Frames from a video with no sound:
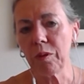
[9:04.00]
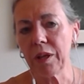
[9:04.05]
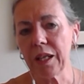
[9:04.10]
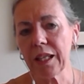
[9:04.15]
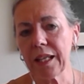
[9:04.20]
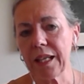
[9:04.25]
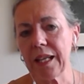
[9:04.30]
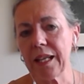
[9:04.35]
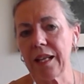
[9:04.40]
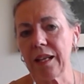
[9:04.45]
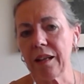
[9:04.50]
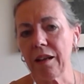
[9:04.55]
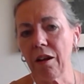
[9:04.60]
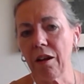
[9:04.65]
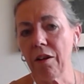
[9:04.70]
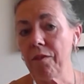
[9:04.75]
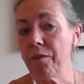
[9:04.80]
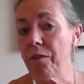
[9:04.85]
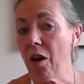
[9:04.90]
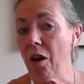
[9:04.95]
really
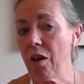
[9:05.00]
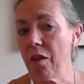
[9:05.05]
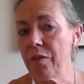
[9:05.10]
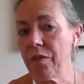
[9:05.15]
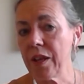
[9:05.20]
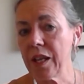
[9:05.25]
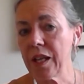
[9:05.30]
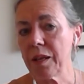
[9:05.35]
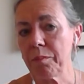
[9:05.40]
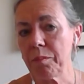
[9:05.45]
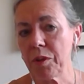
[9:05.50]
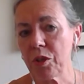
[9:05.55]
evolving and